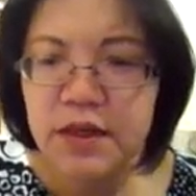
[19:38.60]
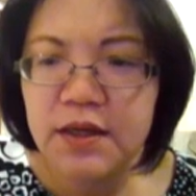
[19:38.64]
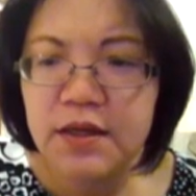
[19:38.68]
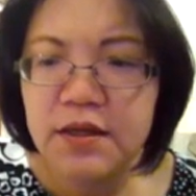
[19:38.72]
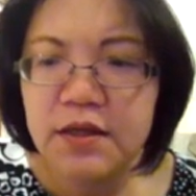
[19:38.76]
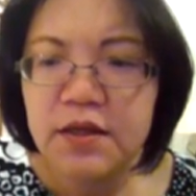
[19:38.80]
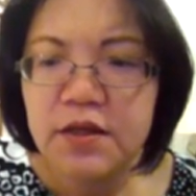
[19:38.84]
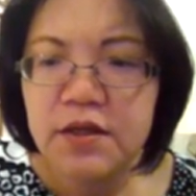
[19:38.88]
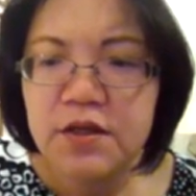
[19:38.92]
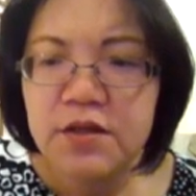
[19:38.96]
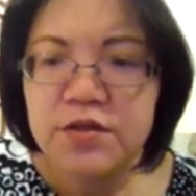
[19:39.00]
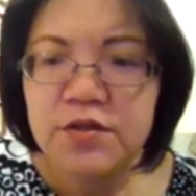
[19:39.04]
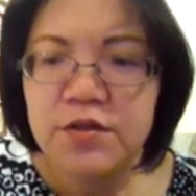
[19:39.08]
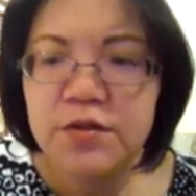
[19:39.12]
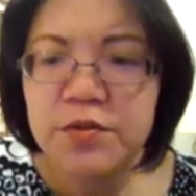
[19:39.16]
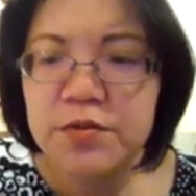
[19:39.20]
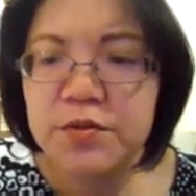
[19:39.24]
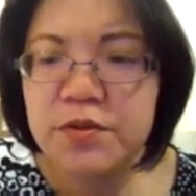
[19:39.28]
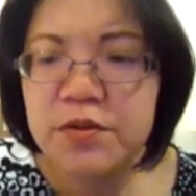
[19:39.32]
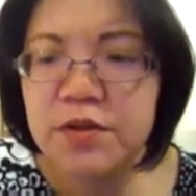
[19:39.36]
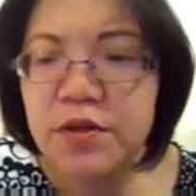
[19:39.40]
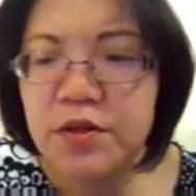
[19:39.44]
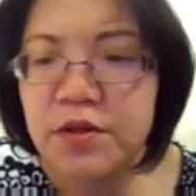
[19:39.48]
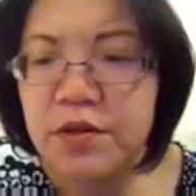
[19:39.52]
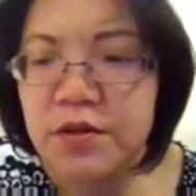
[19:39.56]
Okay, so you
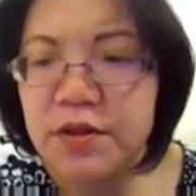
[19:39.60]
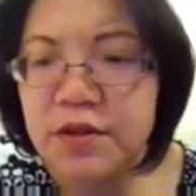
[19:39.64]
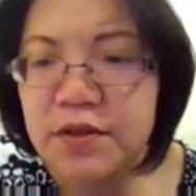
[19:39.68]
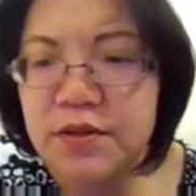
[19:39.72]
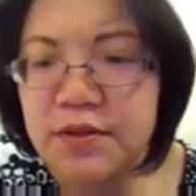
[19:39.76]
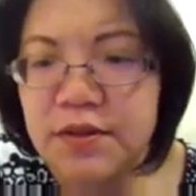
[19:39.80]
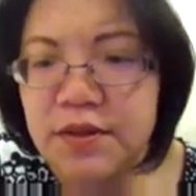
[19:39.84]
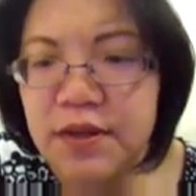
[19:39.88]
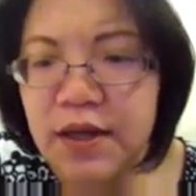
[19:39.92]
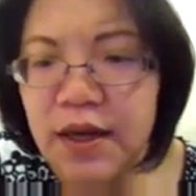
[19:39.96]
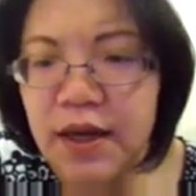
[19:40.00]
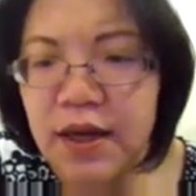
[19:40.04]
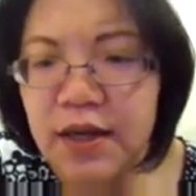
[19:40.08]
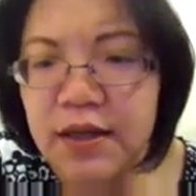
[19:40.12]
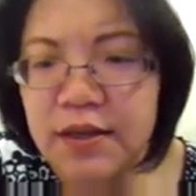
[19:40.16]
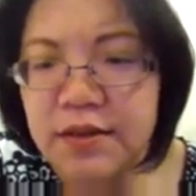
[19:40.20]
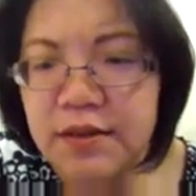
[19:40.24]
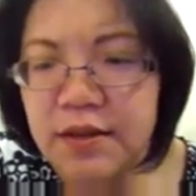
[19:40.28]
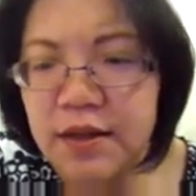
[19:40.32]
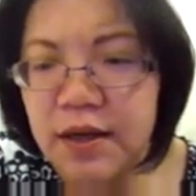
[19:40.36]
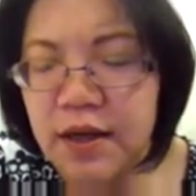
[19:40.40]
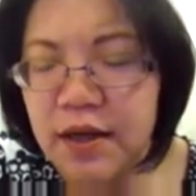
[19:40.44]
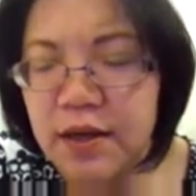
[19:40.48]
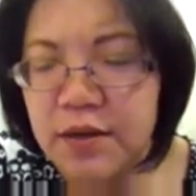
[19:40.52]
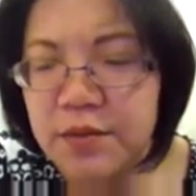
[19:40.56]
will notice
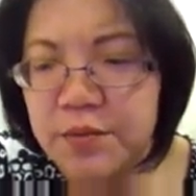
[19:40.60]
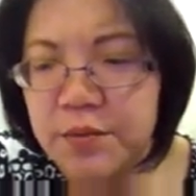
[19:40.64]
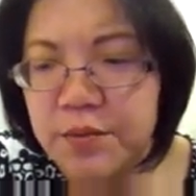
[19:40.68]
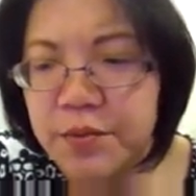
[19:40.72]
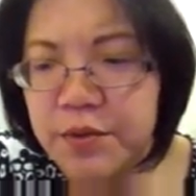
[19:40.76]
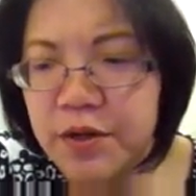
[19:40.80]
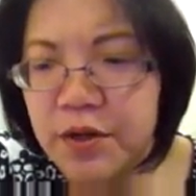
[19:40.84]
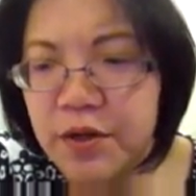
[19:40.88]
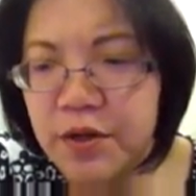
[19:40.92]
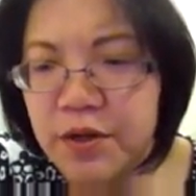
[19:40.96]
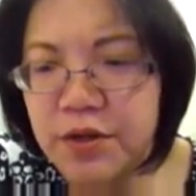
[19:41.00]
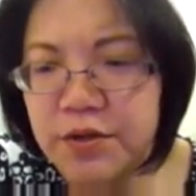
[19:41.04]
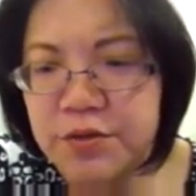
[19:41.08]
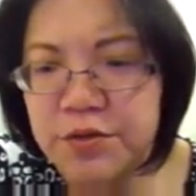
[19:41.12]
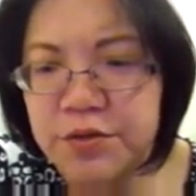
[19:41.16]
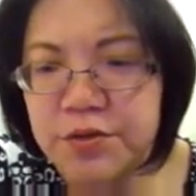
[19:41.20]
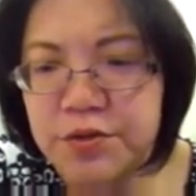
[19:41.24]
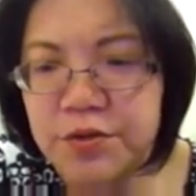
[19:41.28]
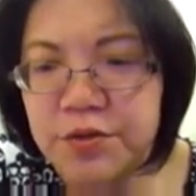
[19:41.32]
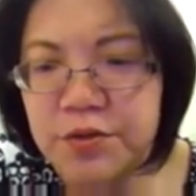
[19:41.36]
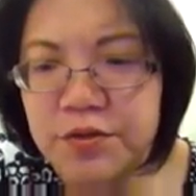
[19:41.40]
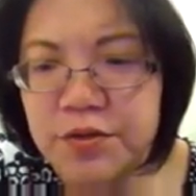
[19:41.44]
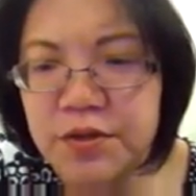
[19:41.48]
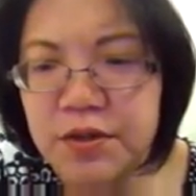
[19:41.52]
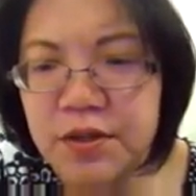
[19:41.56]
that we are
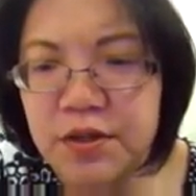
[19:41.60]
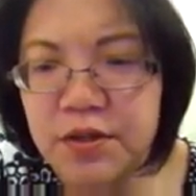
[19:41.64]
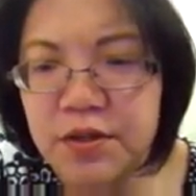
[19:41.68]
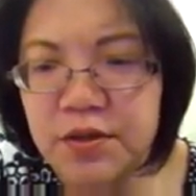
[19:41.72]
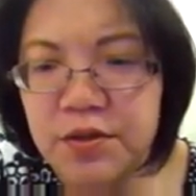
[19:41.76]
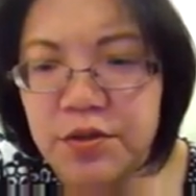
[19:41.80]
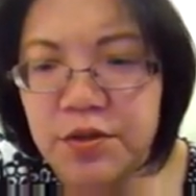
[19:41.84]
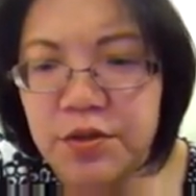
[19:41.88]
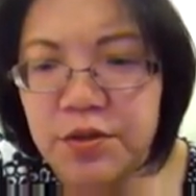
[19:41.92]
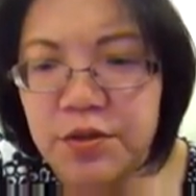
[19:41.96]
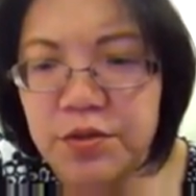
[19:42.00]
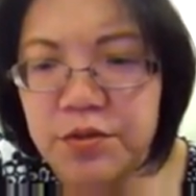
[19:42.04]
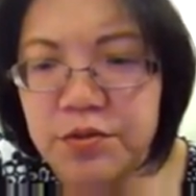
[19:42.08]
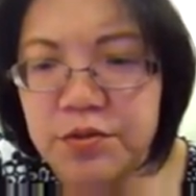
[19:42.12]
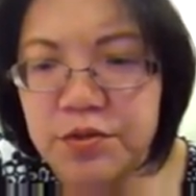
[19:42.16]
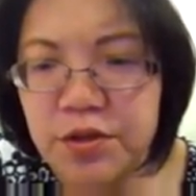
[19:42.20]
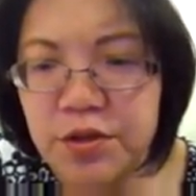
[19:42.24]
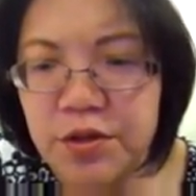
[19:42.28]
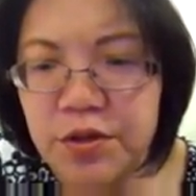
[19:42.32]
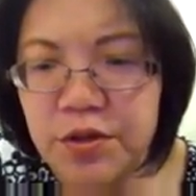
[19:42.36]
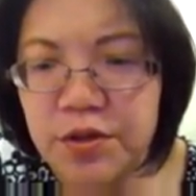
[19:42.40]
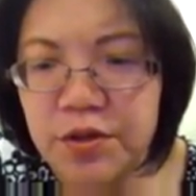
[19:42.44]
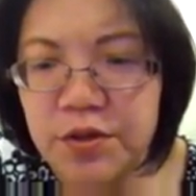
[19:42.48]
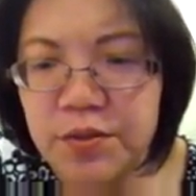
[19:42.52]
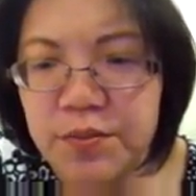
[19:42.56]
introducing a new
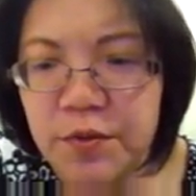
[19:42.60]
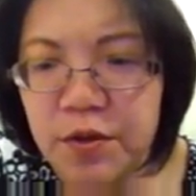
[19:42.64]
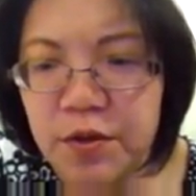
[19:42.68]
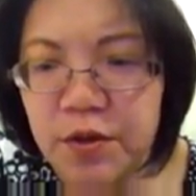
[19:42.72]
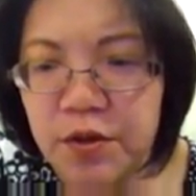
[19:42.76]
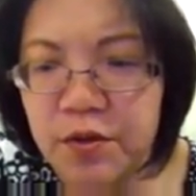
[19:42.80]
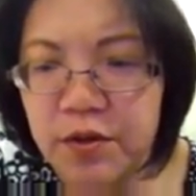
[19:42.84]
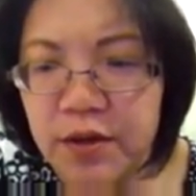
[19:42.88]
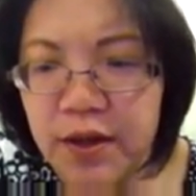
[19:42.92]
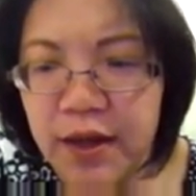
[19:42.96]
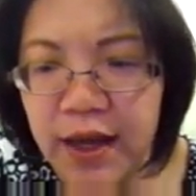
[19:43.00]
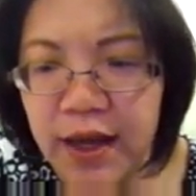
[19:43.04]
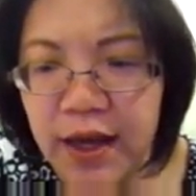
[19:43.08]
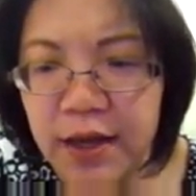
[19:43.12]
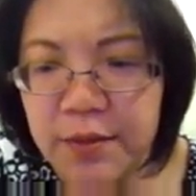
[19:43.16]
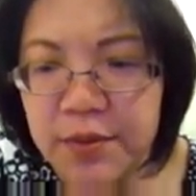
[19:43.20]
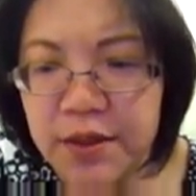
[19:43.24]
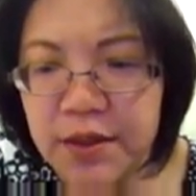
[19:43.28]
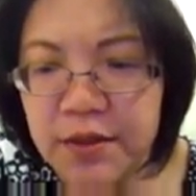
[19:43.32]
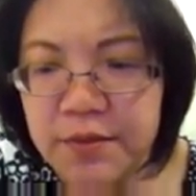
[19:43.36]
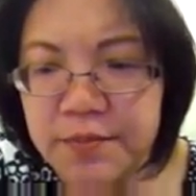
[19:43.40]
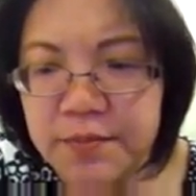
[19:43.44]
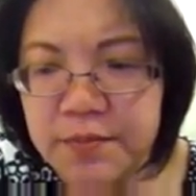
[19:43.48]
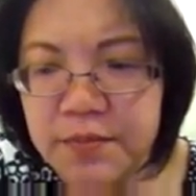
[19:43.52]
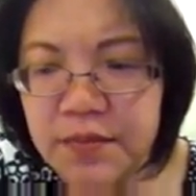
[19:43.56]
term called
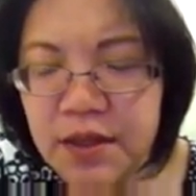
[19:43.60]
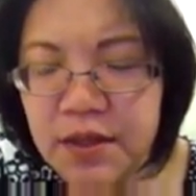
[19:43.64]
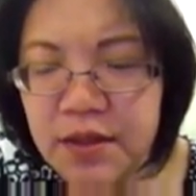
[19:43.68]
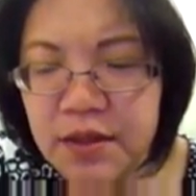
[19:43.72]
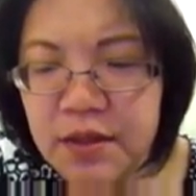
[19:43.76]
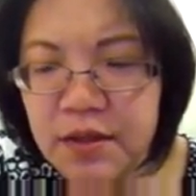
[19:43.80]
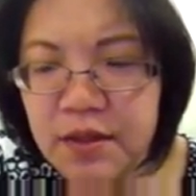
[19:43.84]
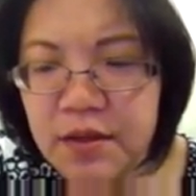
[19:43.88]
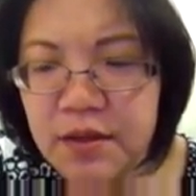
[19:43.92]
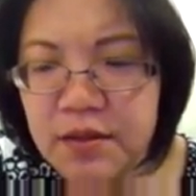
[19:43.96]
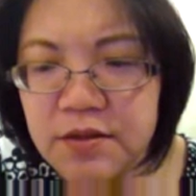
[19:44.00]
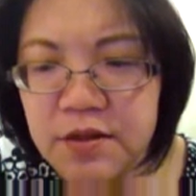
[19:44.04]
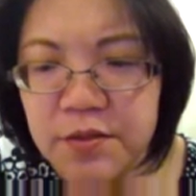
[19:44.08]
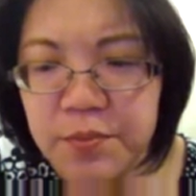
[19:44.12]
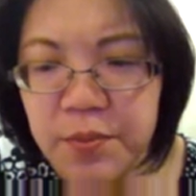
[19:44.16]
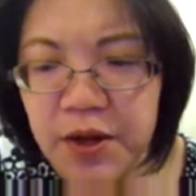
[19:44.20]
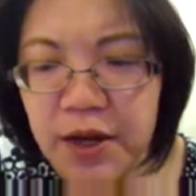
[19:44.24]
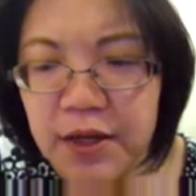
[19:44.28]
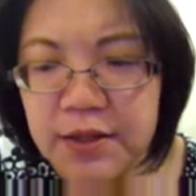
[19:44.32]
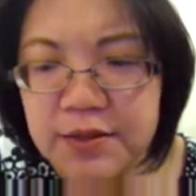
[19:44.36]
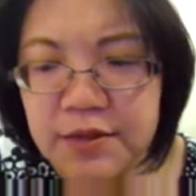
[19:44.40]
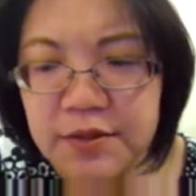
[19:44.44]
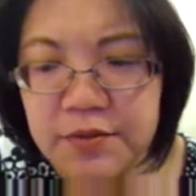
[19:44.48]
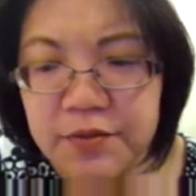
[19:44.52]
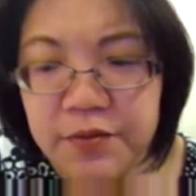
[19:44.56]
gamma. It's a
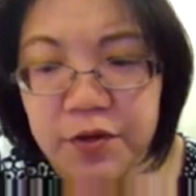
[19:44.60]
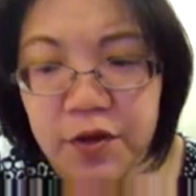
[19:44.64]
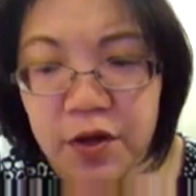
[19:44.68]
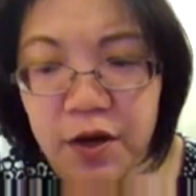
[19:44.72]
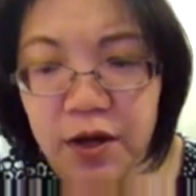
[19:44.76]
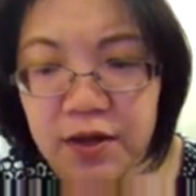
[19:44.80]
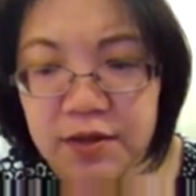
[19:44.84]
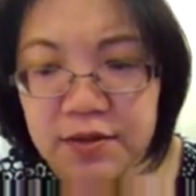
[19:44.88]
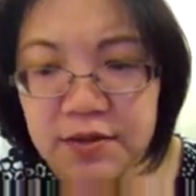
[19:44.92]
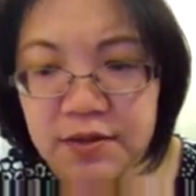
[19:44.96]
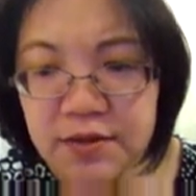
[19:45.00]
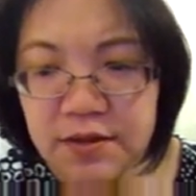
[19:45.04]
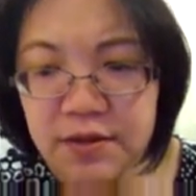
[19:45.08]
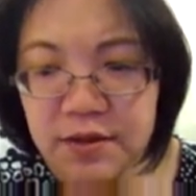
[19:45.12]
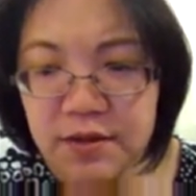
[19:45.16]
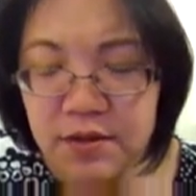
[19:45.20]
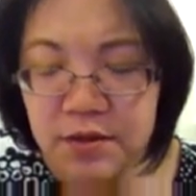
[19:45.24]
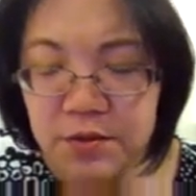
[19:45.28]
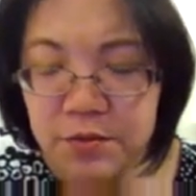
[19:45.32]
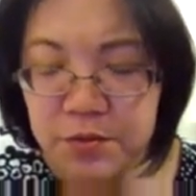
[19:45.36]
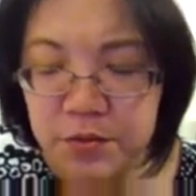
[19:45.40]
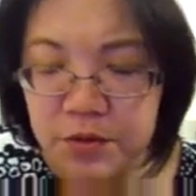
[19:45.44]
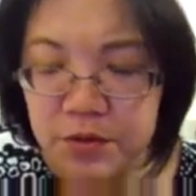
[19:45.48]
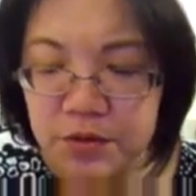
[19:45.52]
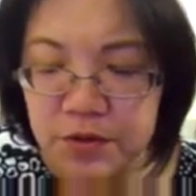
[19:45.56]
positive
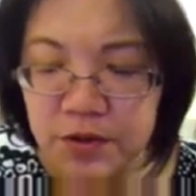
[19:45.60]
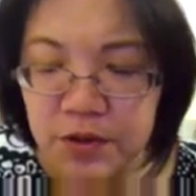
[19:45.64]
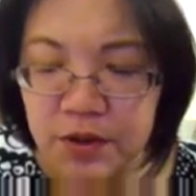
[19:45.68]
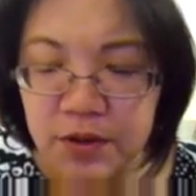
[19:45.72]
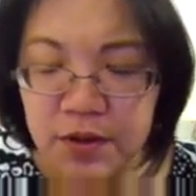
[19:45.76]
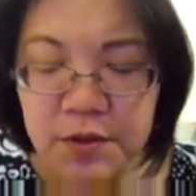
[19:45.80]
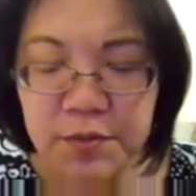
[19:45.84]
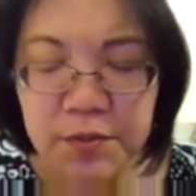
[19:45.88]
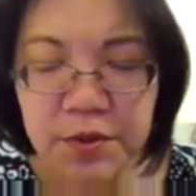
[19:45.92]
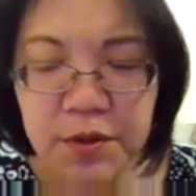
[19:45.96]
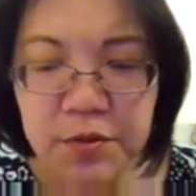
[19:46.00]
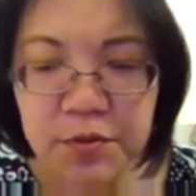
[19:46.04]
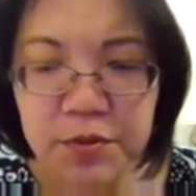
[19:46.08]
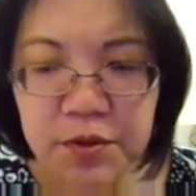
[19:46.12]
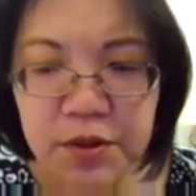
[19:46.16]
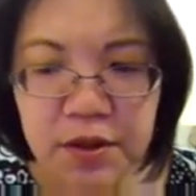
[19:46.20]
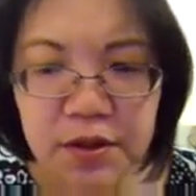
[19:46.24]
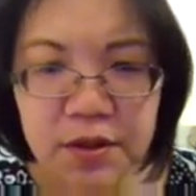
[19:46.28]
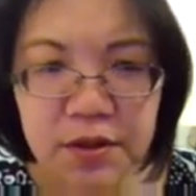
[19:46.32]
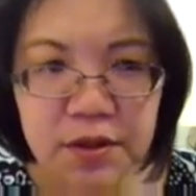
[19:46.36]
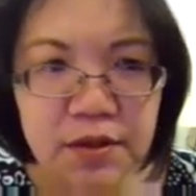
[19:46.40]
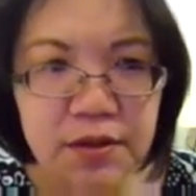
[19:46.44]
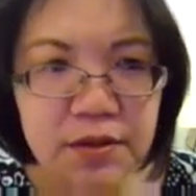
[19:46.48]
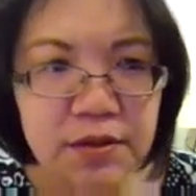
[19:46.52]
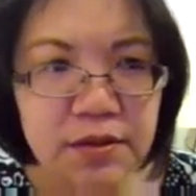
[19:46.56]
constant. We'll talk about
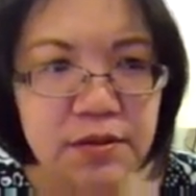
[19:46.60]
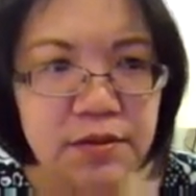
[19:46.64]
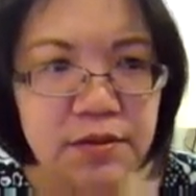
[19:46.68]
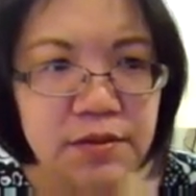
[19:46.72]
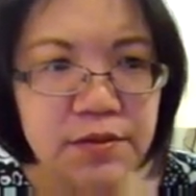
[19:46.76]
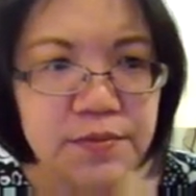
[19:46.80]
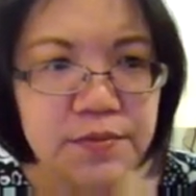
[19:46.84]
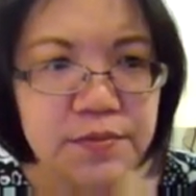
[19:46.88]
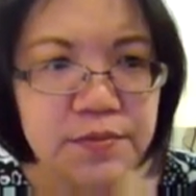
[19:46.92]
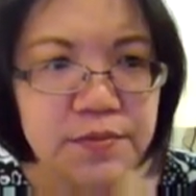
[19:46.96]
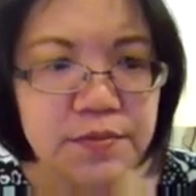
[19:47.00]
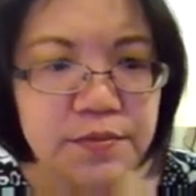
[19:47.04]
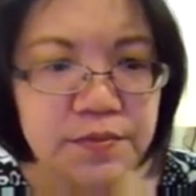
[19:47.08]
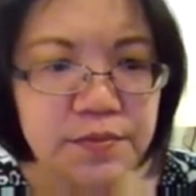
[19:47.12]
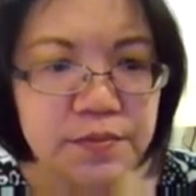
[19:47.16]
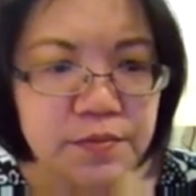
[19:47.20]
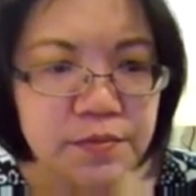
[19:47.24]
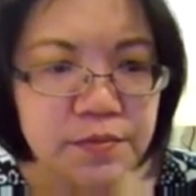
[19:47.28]
what it is.